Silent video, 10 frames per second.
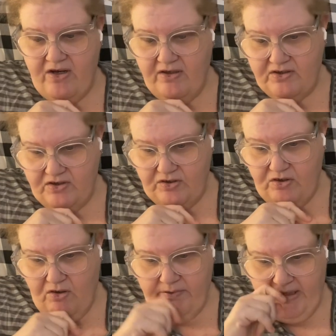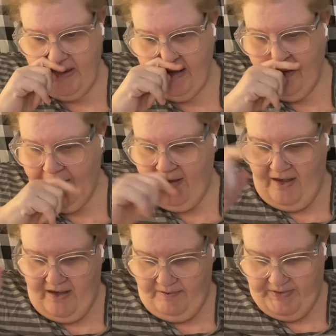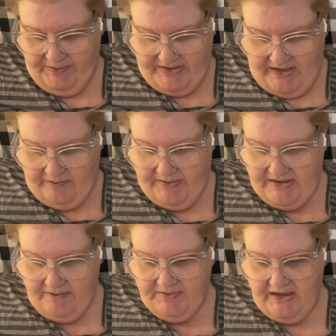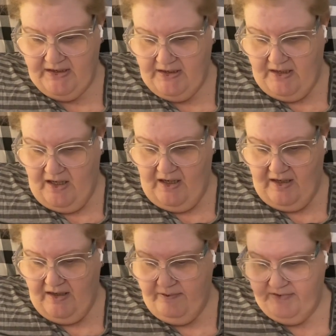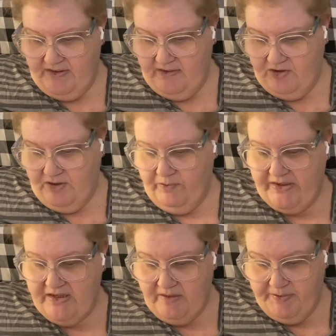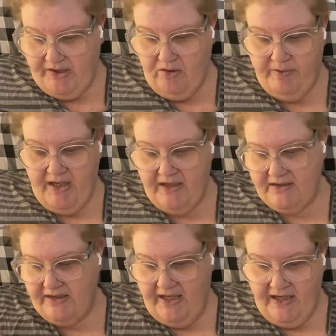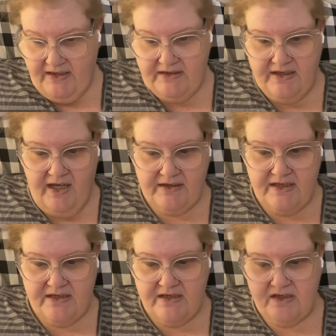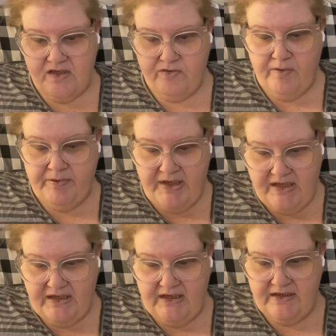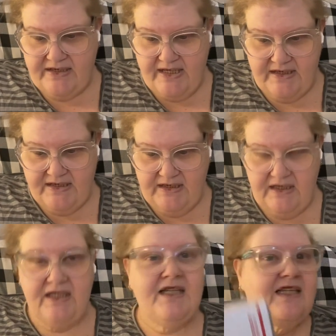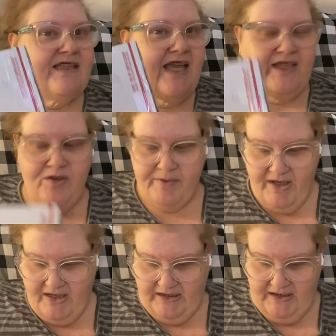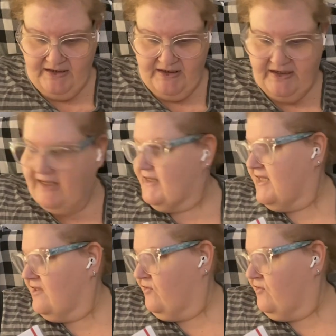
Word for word: else who told me um, they were sending me something. Um, Jim went to the P O box and got this. This is from Bonnie in Tennessee. Thank you, Bonnie. It says